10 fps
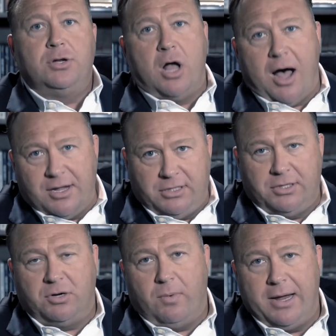causing
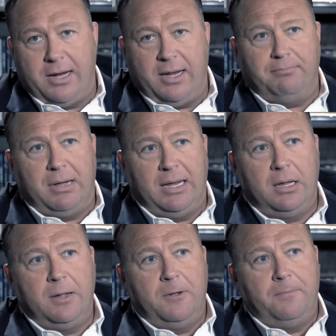this awakening, but
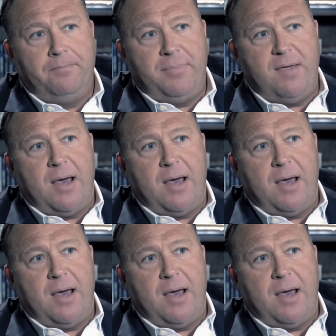they've